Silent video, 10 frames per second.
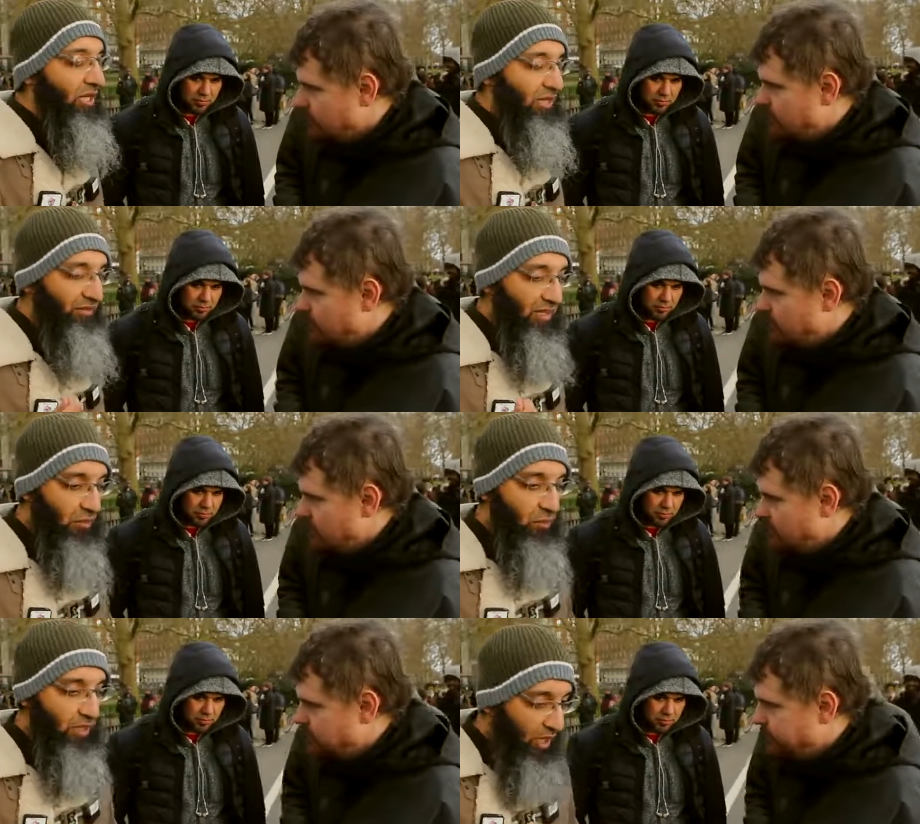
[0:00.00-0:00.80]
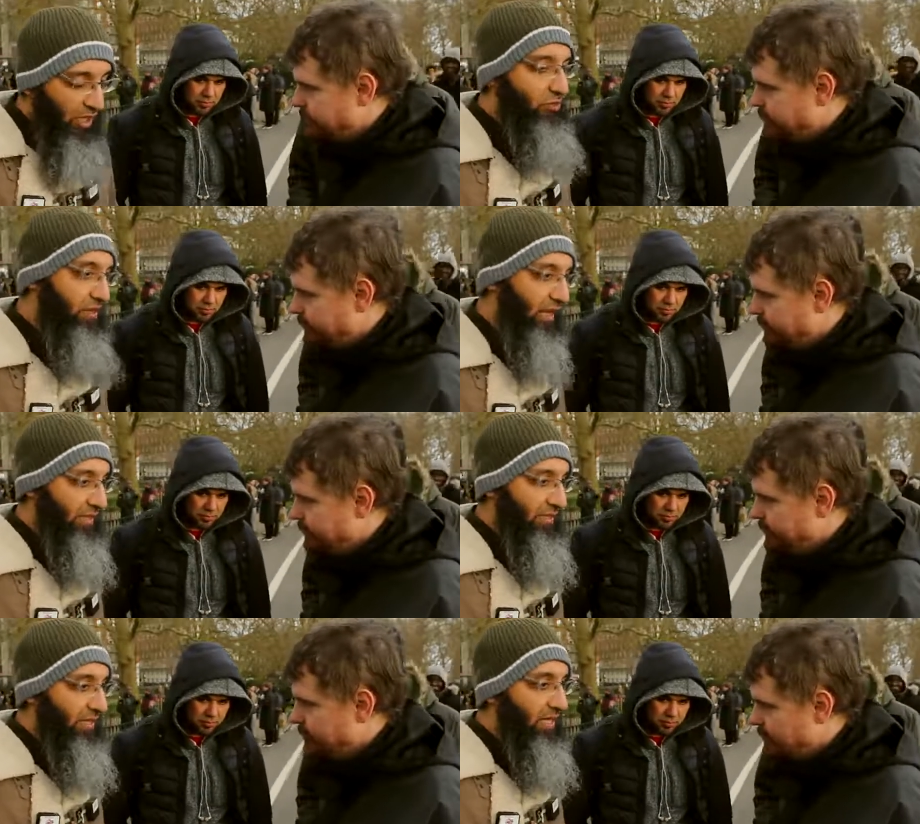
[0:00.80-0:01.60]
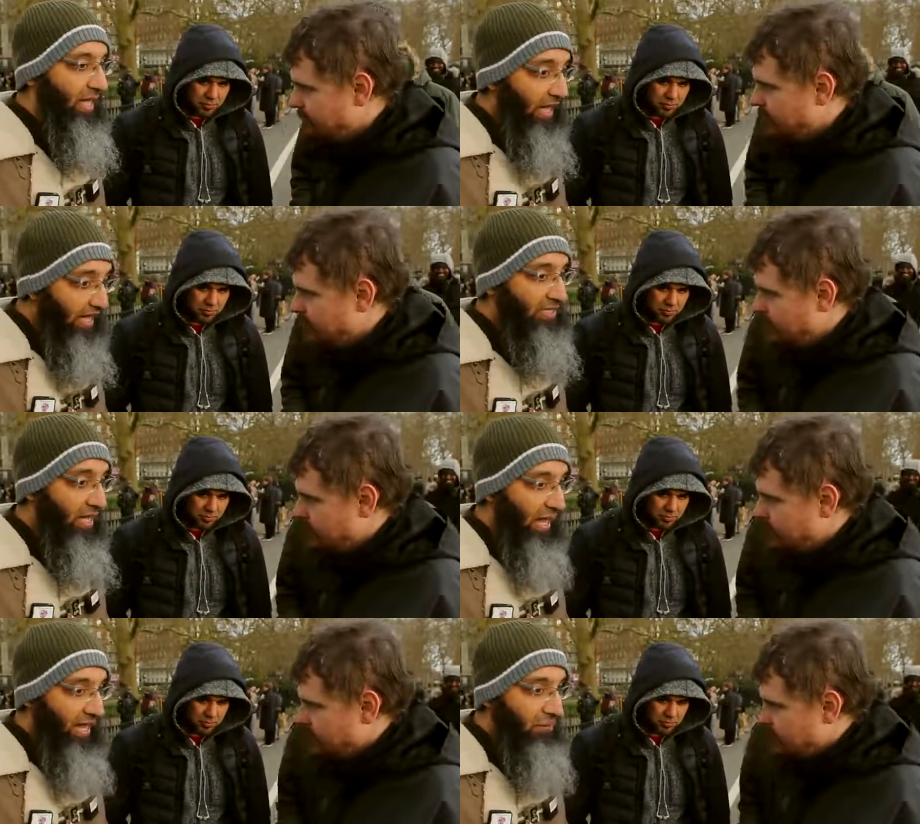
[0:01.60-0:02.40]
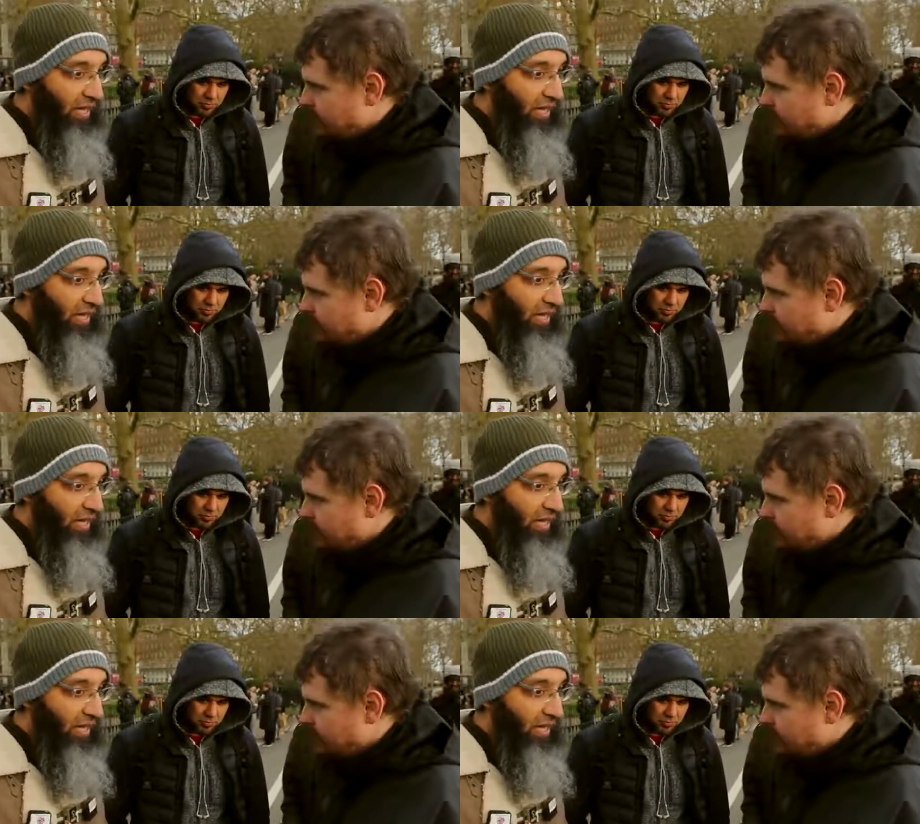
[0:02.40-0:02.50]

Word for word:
Speaker 1: The fact that we are created is a